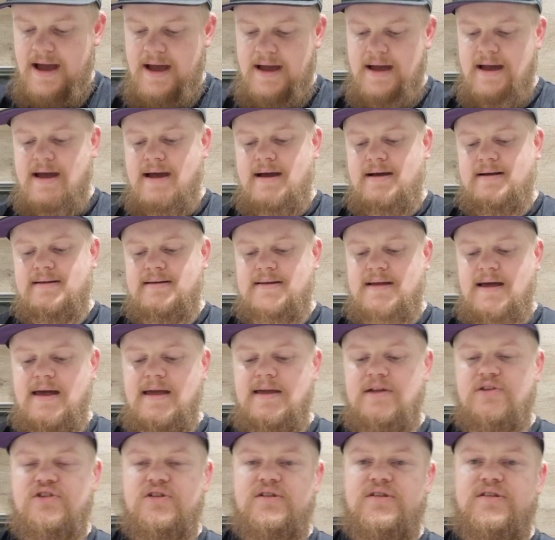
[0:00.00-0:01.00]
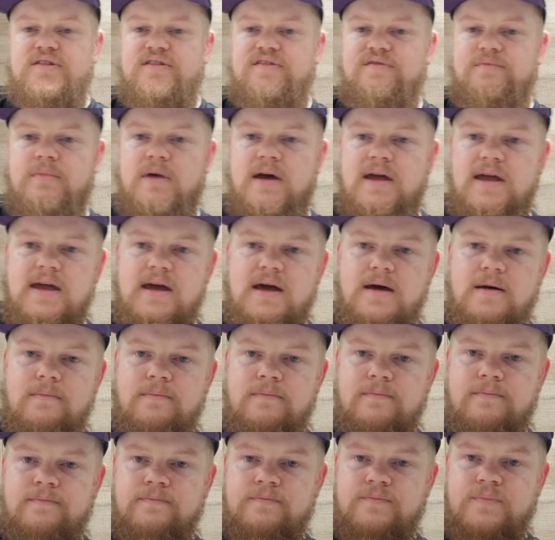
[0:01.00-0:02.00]
And Agents of
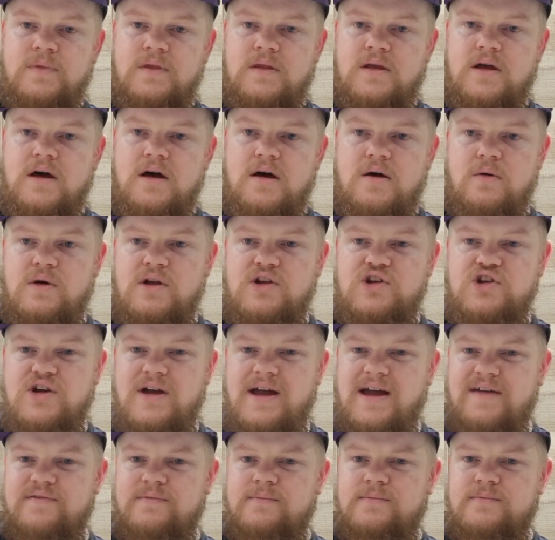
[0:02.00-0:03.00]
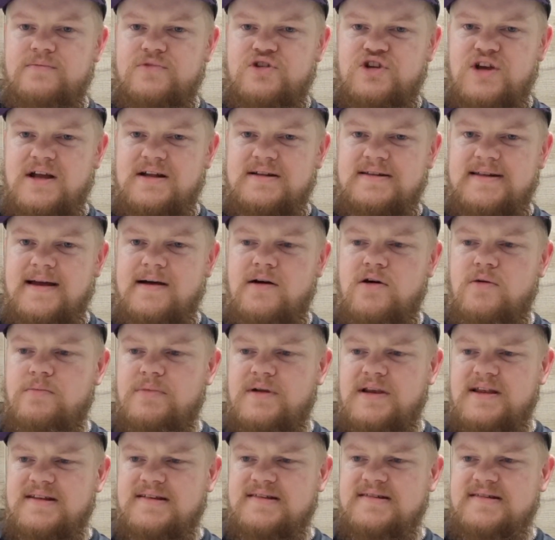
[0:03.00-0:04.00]
Mayhem, which I haven't checked out,
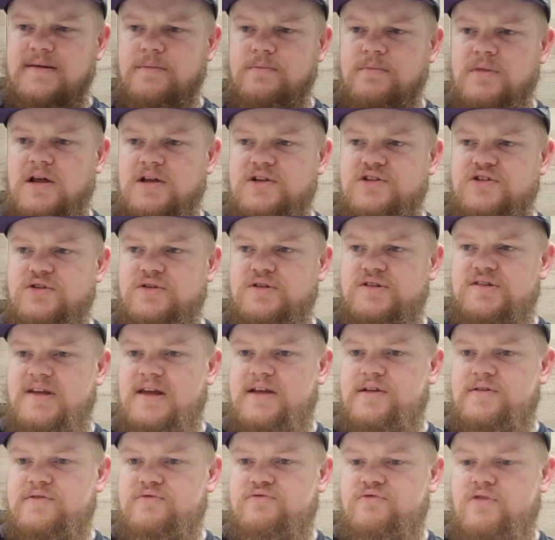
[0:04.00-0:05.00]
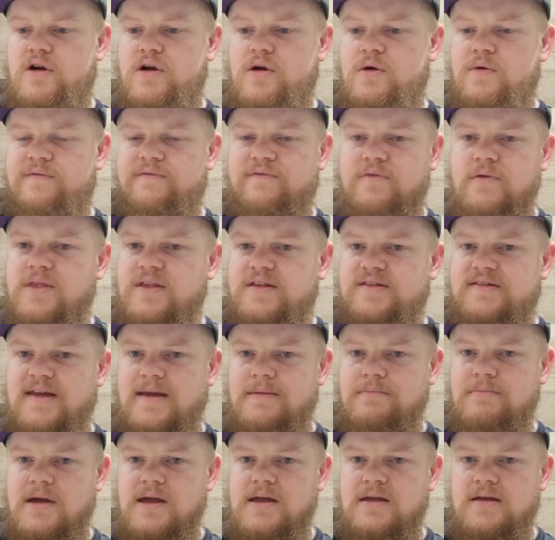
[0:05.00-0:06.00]
but it's similar to Saints Row from the
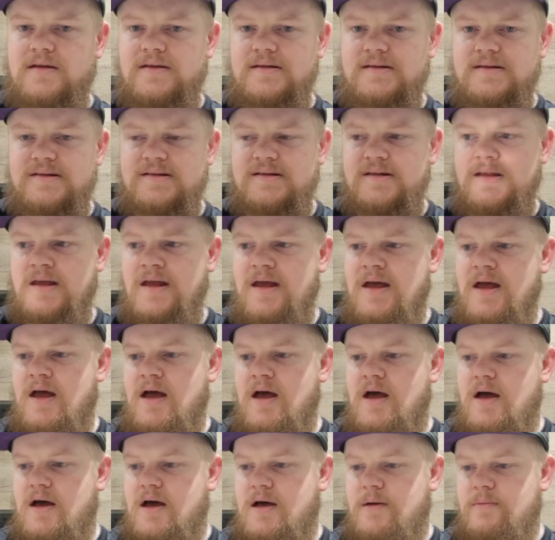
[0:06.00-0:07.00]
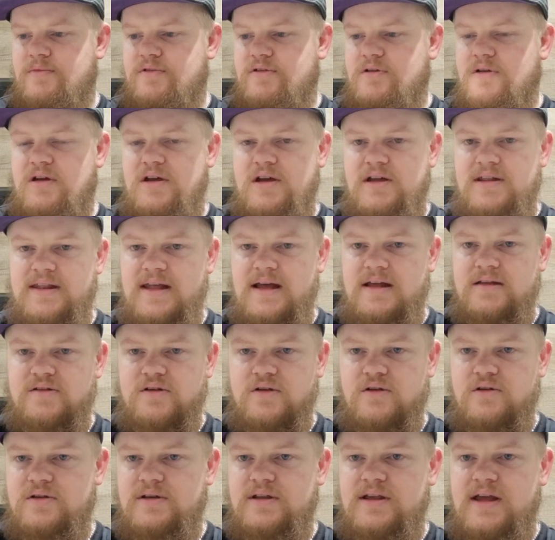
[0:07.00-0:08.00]
same makers. So I heard that's
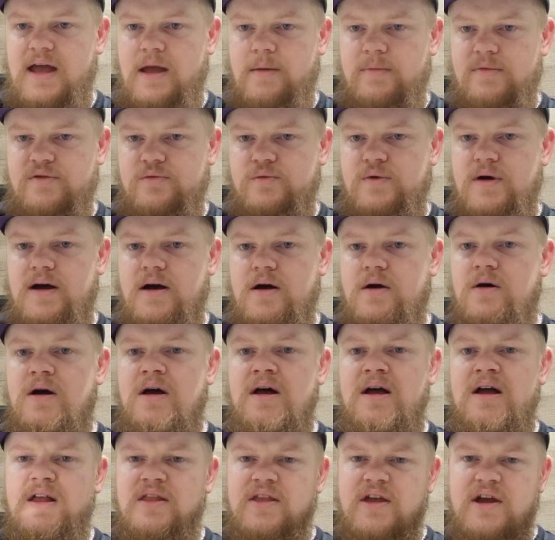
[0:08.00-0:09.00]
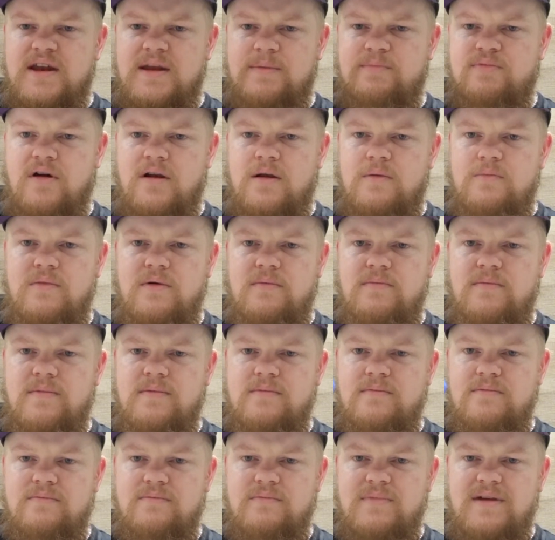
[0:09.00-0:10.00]
a good game as well. The only
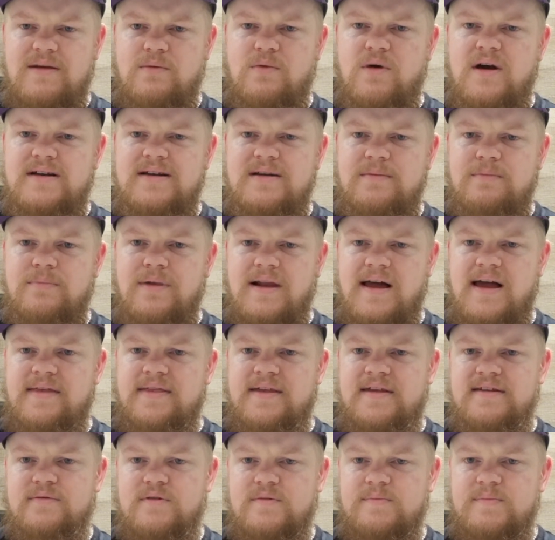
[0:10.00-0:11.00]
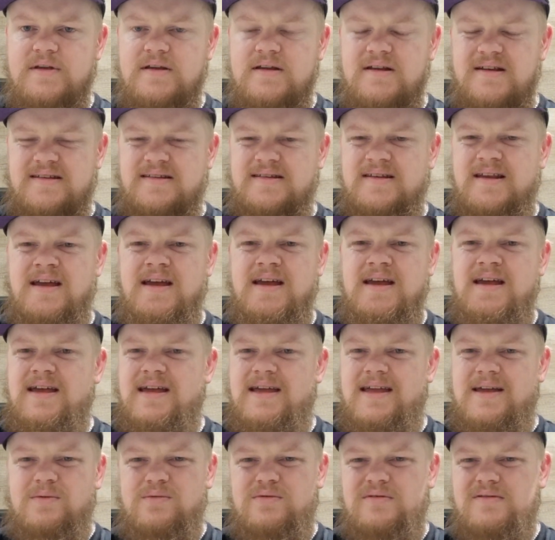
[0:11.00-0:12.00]
problem with me why I didn't play this was because
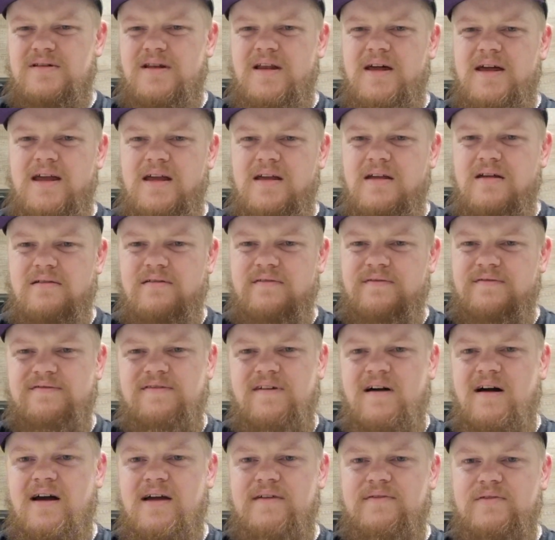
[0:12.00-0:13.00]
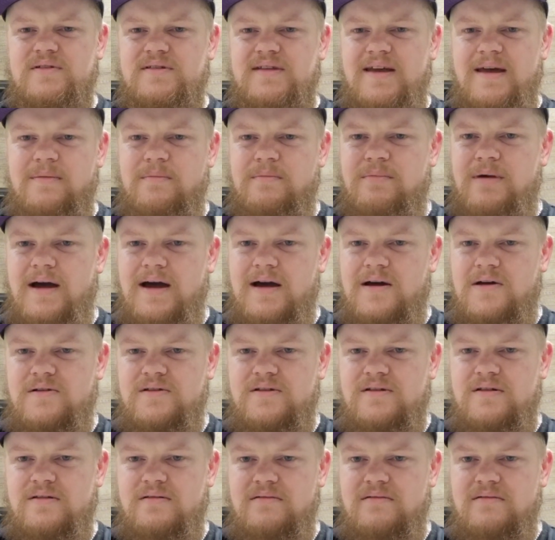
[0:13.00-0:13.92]
it was like £5 or £10,